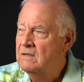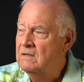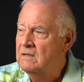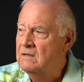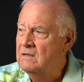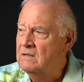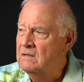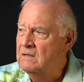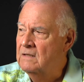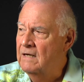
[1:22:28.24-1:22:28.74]

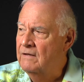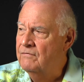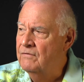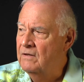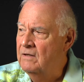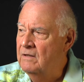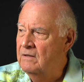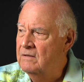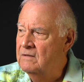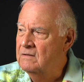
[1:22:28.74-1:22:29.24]
uh, I
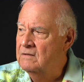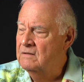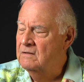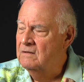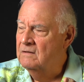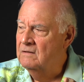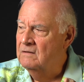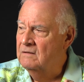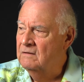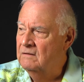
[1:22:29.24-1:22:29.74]
think
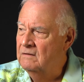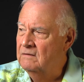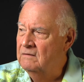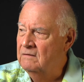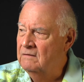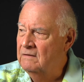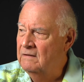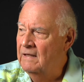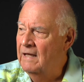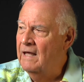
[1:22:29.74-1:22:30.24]

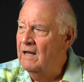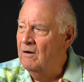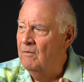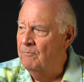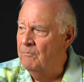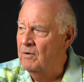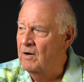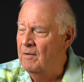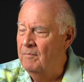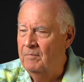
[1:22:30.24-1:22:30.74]
that'll
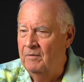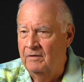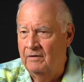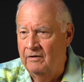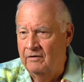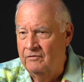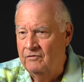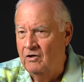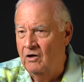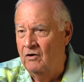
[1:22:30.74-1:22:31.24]
probably
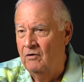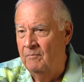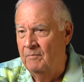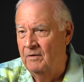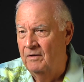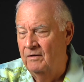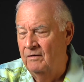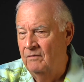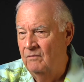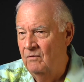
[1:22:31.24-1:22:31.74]

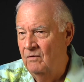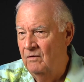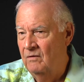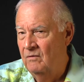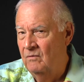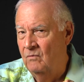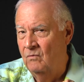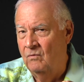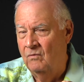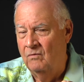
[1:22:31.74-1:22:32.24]
determine
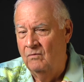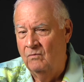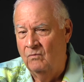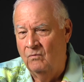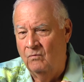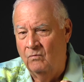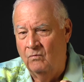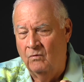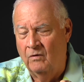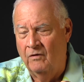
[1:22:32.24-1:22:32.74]

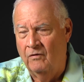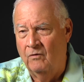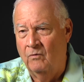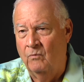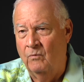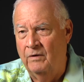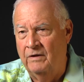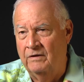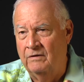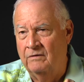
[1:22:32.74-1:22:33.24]
whether
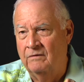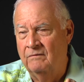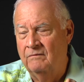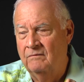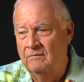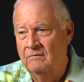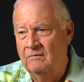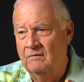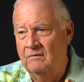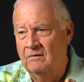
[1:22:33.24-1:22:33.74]
we
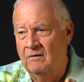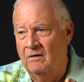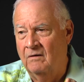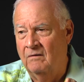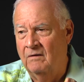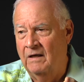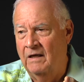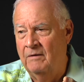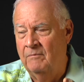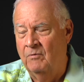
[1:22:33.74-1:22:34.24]

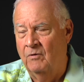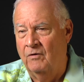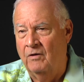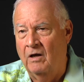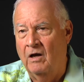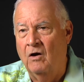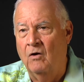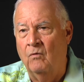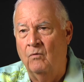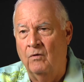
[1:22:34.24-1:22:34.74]
are able to
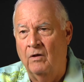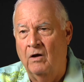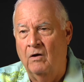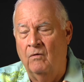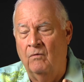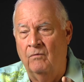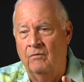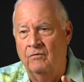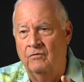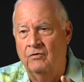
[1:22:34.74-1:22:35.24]
hold
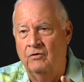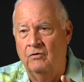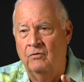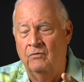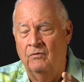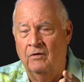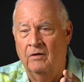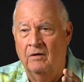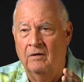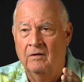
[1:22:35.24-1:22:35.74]
on
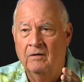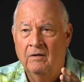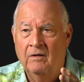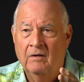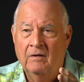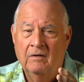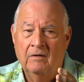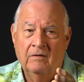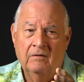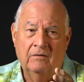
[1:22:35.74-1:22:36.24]
to the
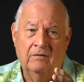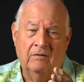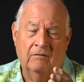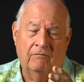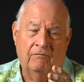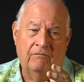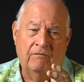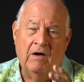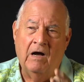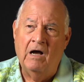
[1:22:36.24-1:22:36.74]
the
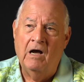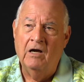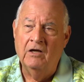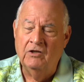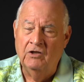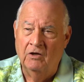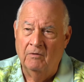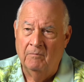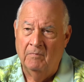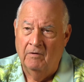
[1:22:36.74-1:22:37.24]

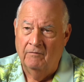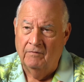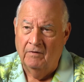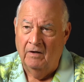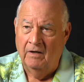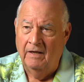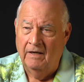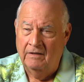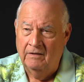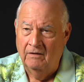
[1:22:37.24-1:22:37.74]
volume of
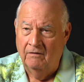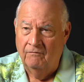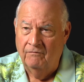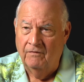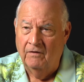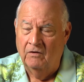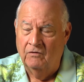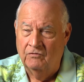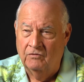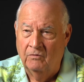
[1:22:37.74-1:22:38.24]
elected
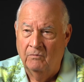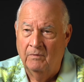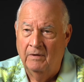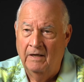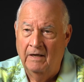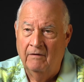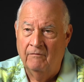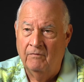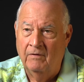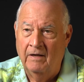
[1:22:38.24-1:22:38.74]
folks that we
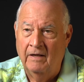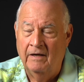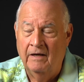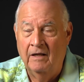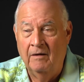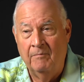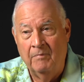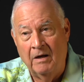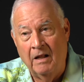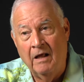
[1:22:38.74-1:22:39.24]
have right
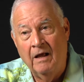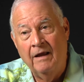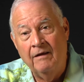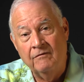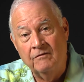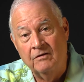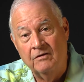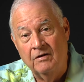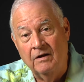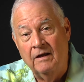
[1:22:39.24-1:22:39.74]
now. But I have
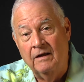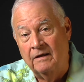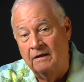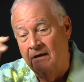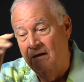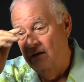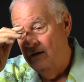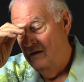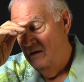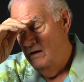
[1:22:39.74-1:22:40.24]
to tell you,
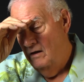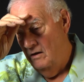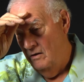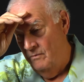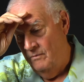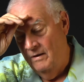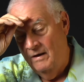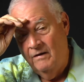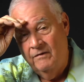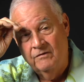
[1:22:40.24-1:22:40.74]

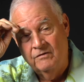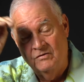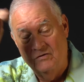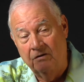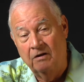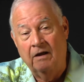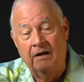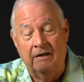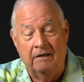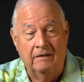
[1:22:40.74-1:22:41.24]
around the
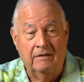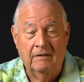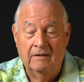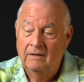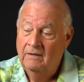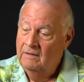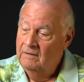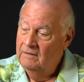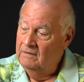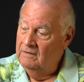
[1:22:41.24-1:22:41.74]
state,
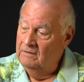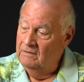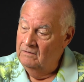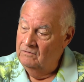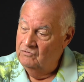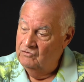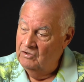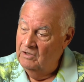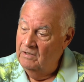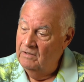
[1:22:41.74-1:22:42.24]
in
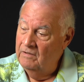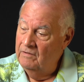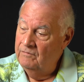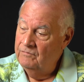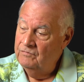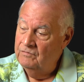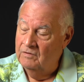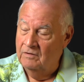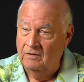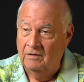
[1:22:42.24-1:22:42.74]

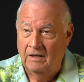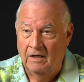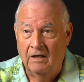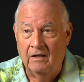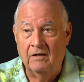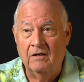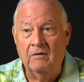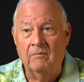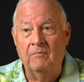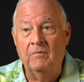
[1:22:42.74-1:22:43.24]
sheriffs and
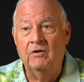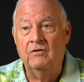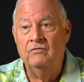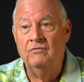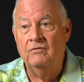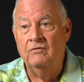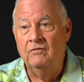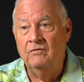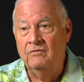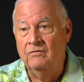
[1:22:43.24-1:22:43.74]
county
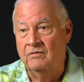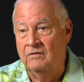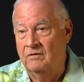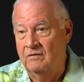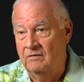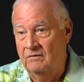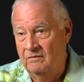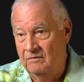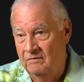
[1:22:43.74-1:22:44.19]
commissioners and